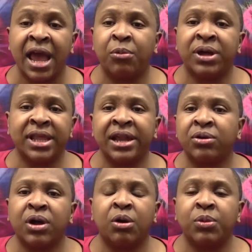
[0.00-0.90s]
And when they
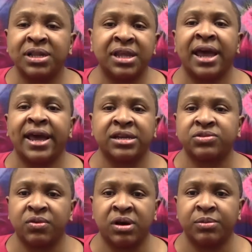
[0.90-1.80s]
don't know what the heck
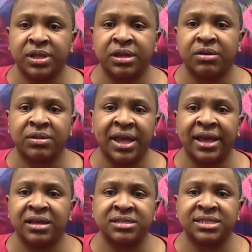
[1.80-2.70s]
is wrong with you,
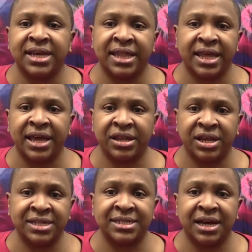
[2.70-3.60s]
they say that
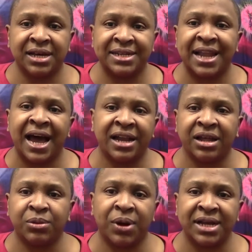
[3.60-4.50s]
it's
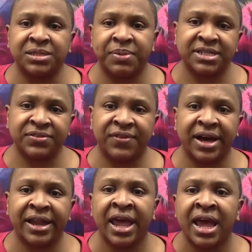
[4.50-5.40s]
non-otherwise
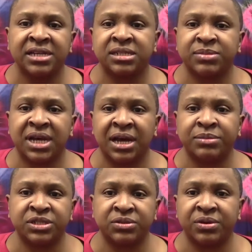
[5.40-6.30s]
specified.
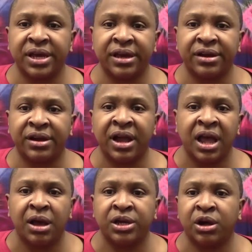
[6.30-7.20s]
Sometimes you'll hear,
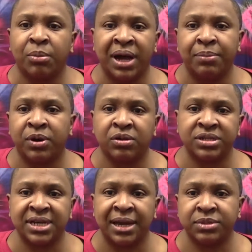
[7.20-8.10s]

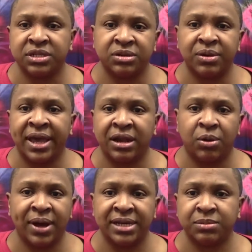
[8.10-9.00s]
bipolar type 2,
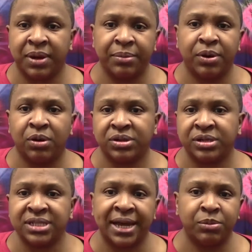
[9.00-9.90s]
NOS,
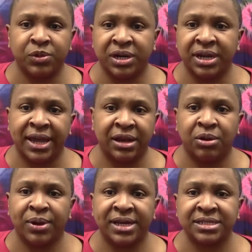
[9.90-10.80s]
bipolar type 1,
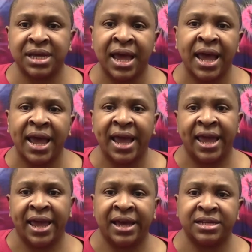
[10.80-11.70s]
NOS.
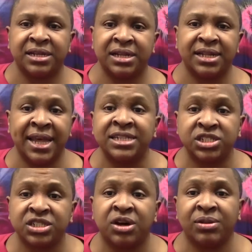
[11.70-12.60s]
And they
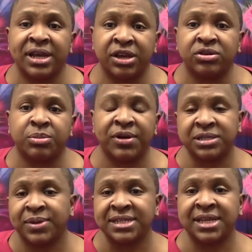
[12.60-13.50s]
just know that you're
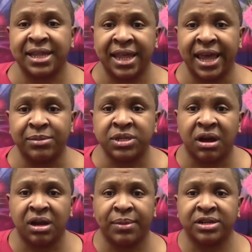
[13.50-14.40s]
depressed. When I say they, I'm
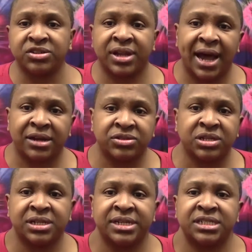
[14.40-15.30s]
talking about your doctors,
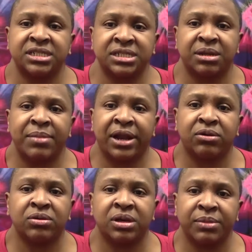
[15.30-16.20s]
clinicians, the
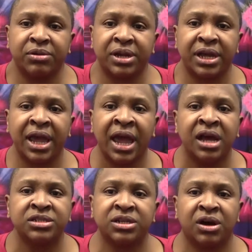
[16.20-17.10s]
medical community.
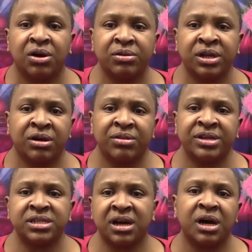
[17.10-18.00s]
So,
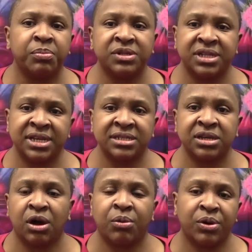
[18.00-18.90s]
there's a couple of things
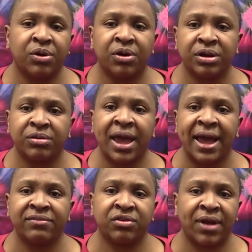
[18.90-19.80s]
going on. You
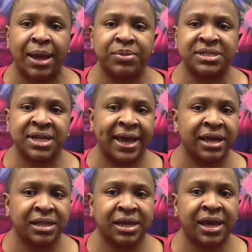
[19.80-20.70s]
have the rapid
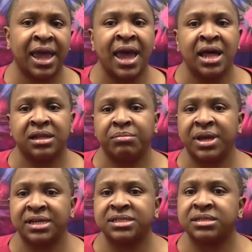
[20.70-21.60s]
cycling, the
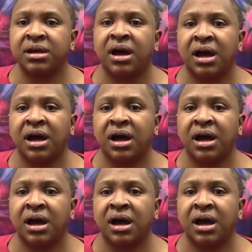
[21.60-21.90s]
mixed